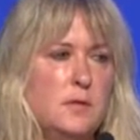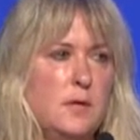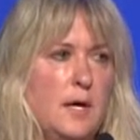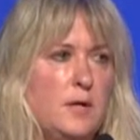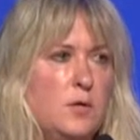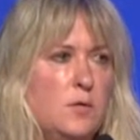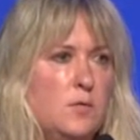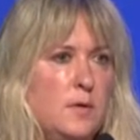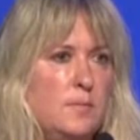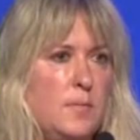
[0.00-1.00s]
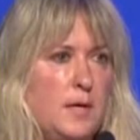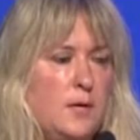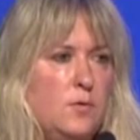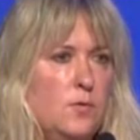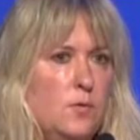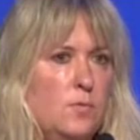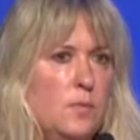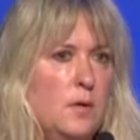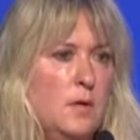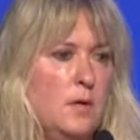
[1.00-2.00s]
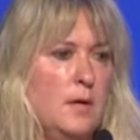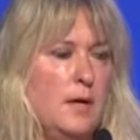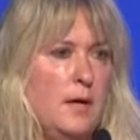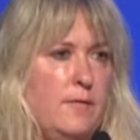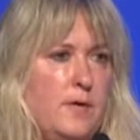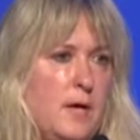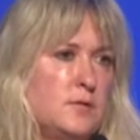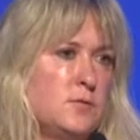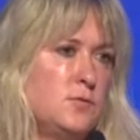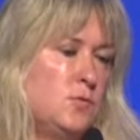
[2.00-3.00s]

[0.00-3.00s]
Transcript: I know in my home, I have access